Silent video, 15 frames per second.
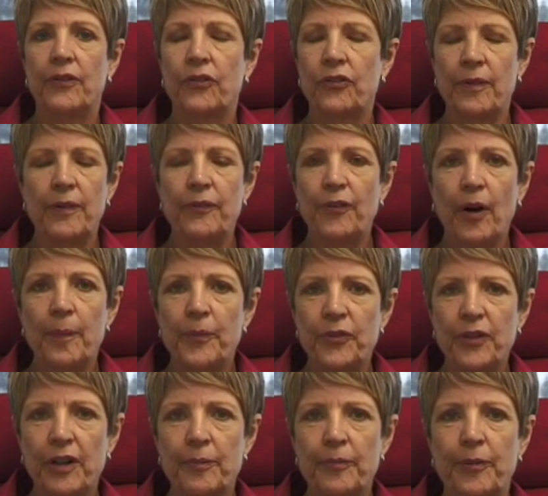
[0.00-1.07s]

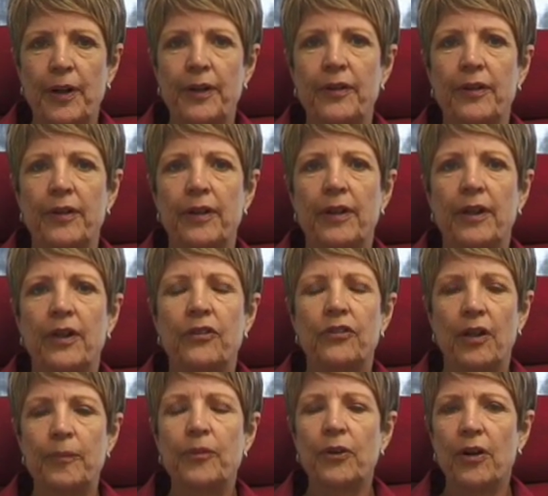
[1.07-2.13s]
75% up front,
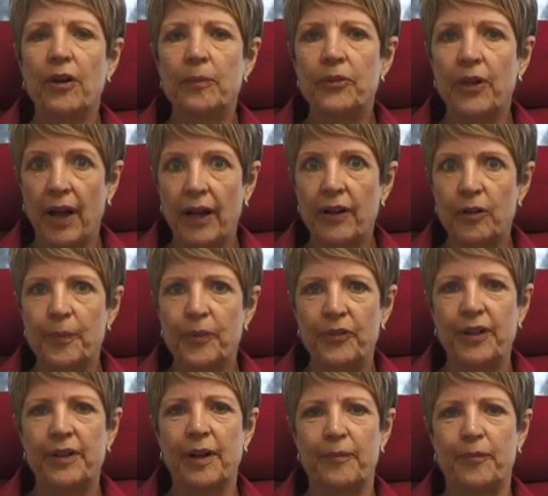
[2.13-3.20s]
sometimes
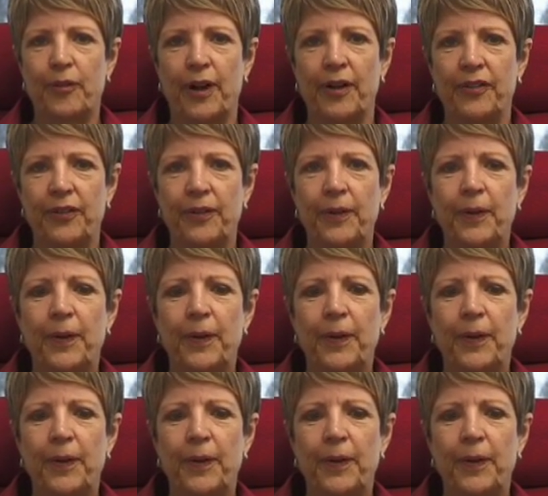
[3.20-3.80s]
100% up front.